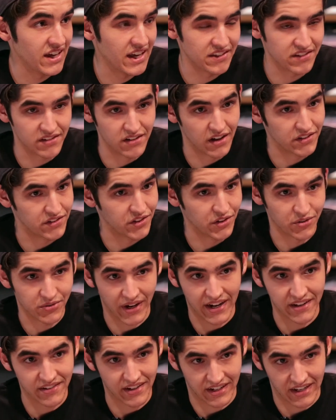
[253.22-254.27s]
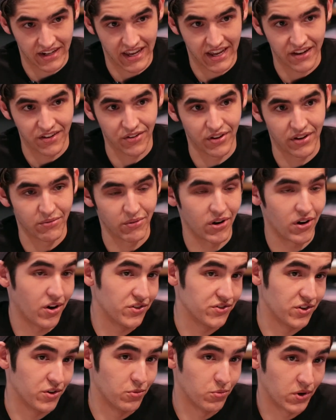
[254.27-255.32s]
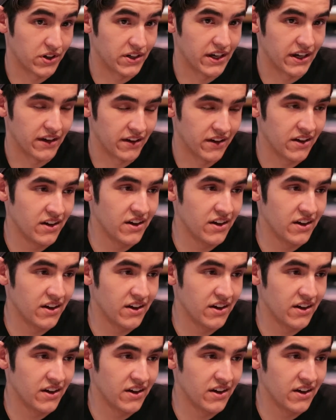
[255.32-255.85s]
It's not too crazy, I can handle it while also working.